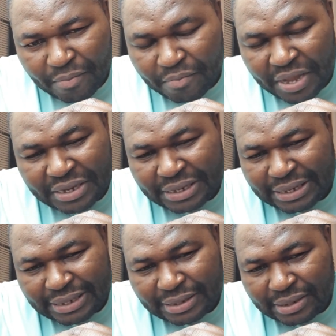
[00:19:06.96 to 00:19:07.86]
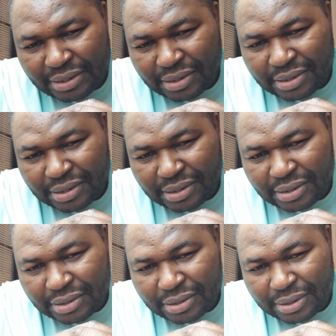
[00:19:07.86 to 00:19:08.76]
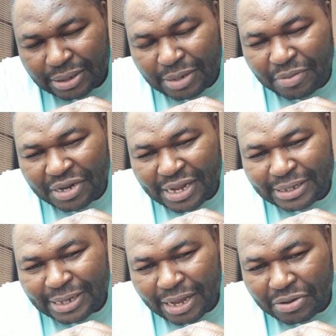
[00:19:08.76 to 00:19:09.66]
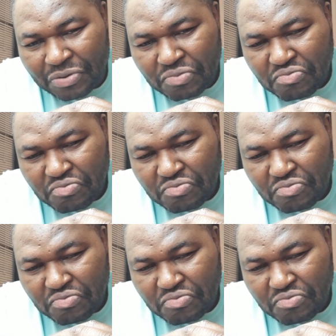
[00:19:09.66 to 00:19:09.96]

But somebody like Sako